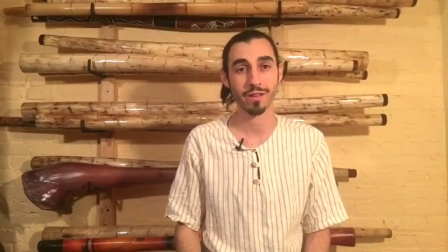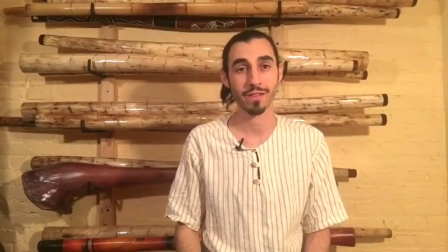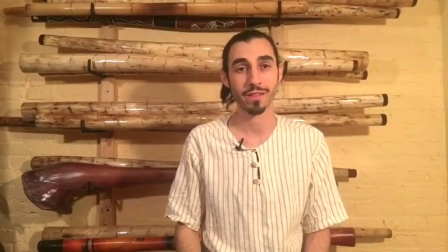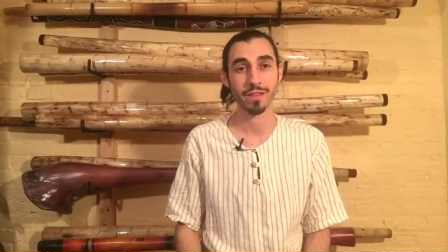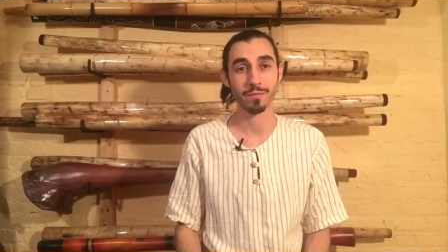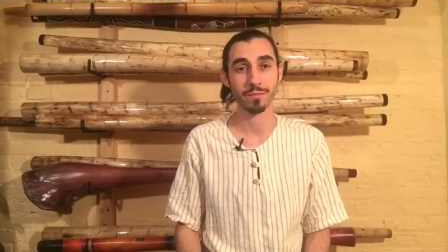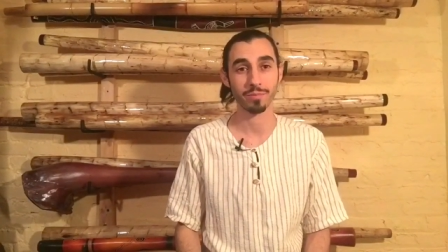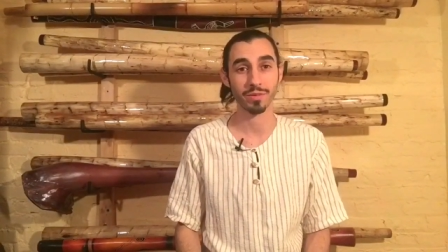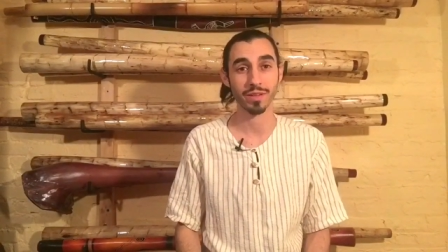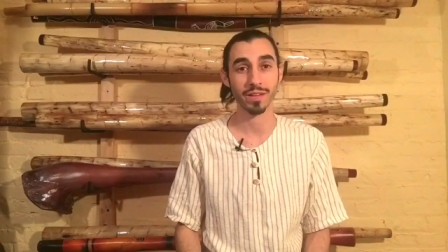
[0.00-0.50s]

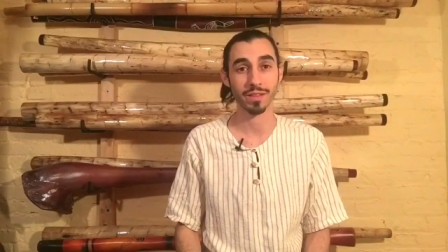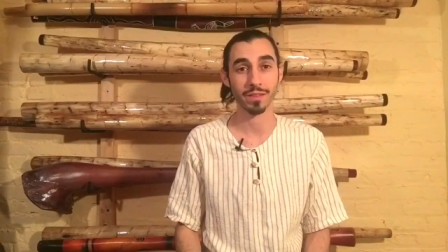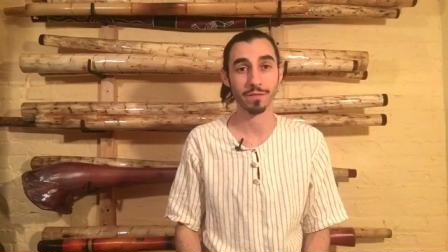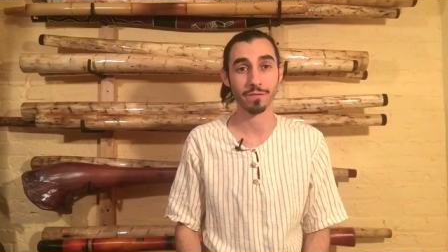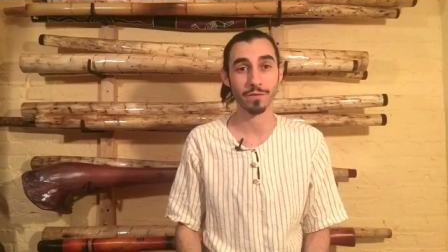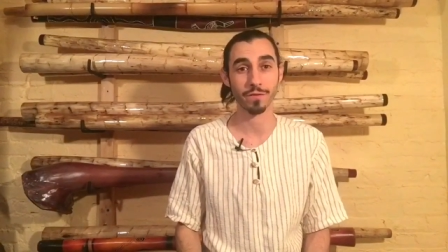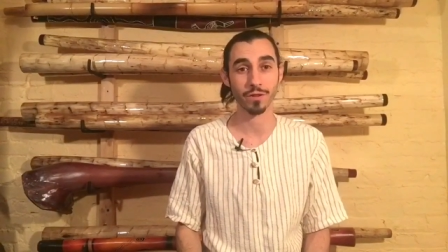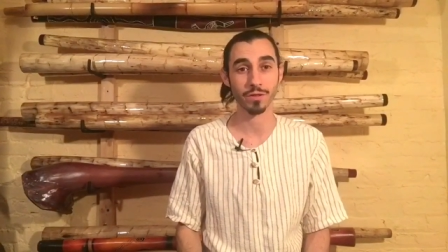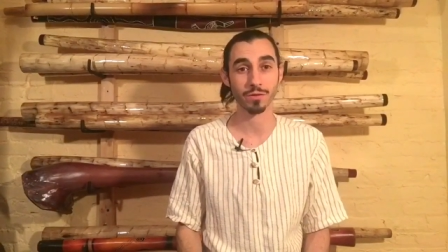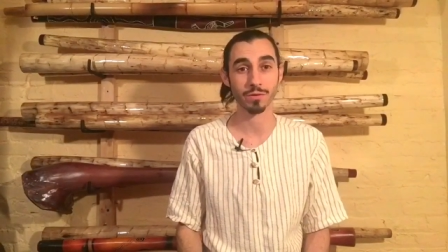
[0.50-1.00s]
than playing the
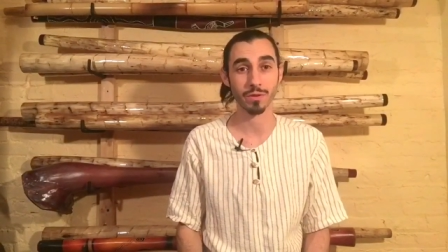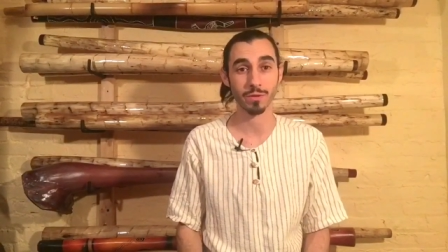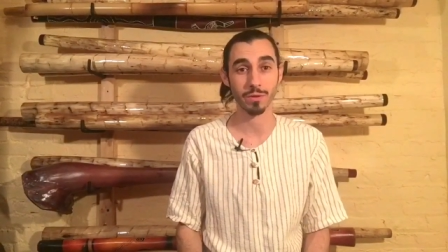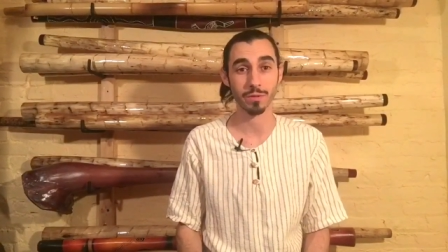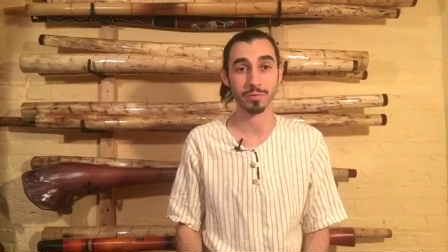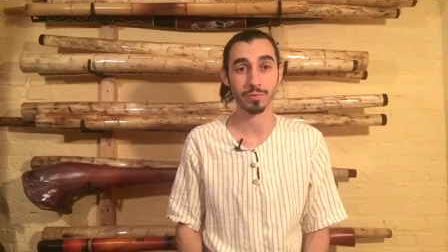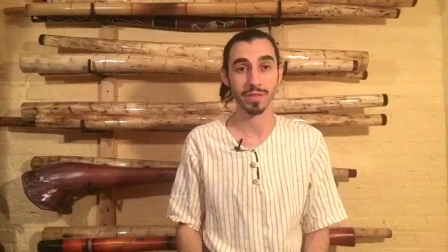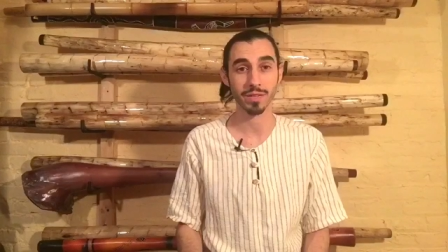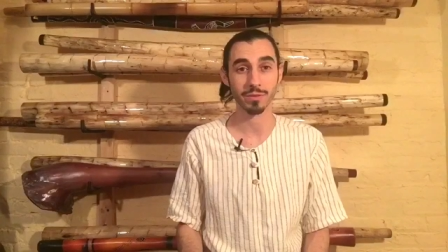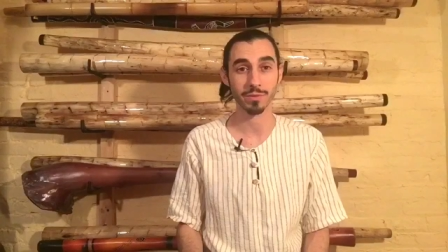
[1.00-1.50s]
first way we
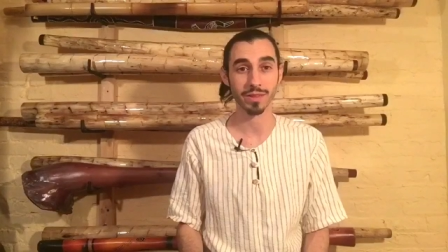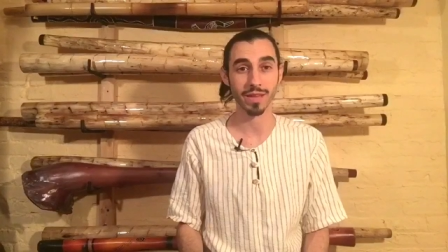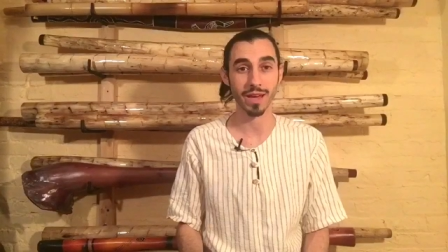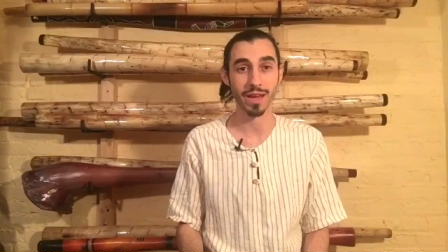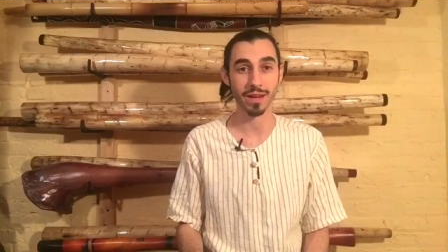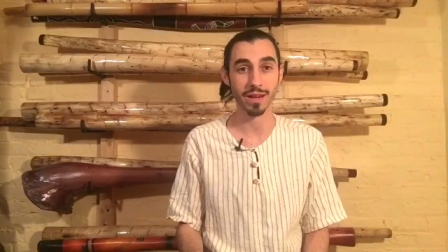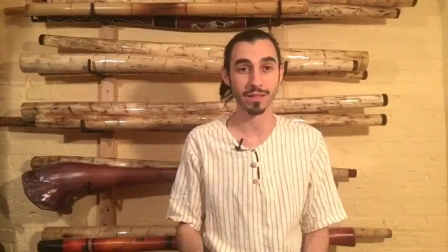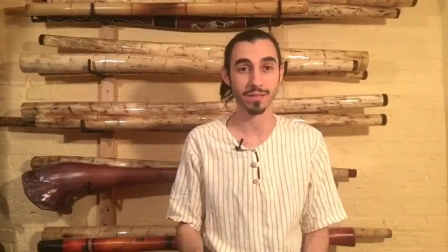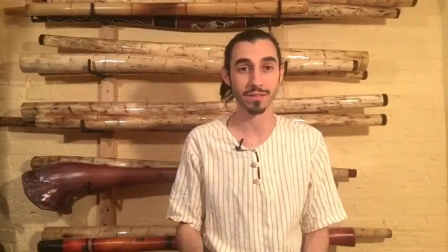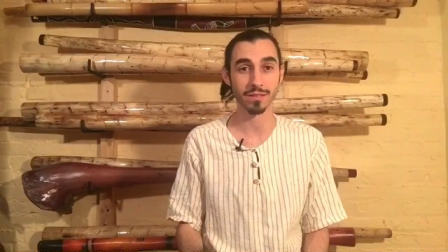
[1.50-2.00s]
played with the
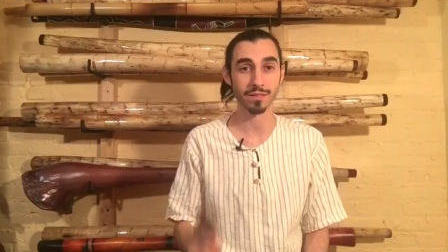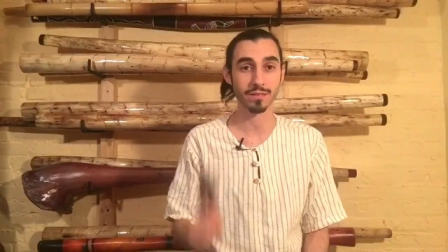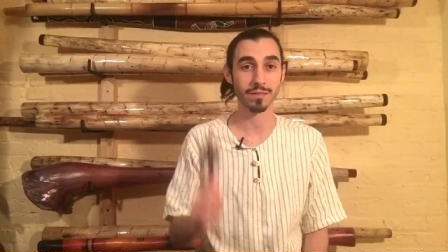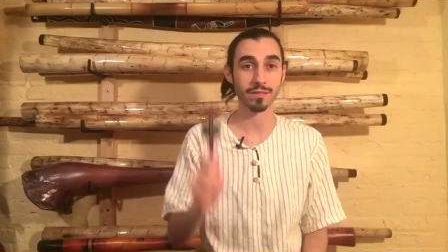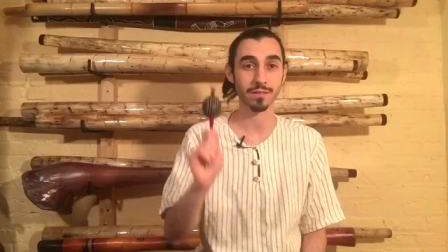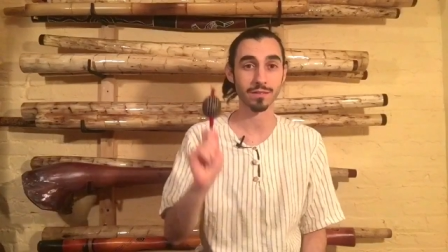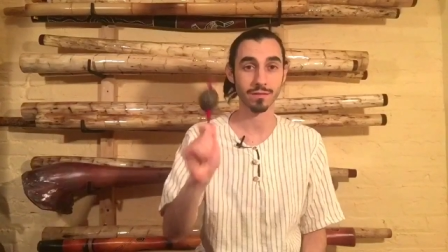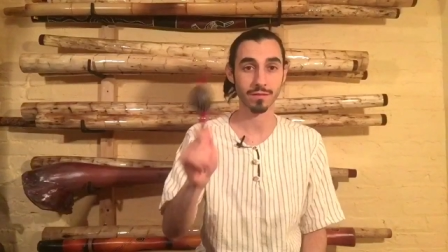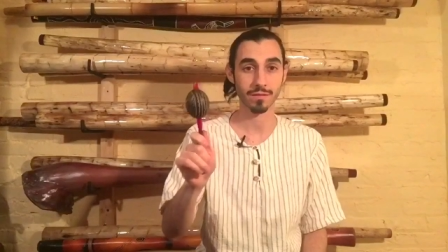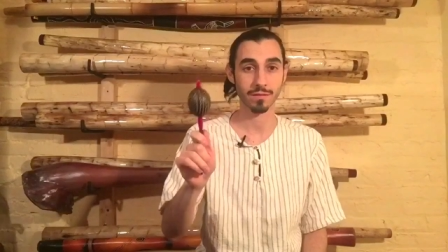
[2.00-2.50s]
accents.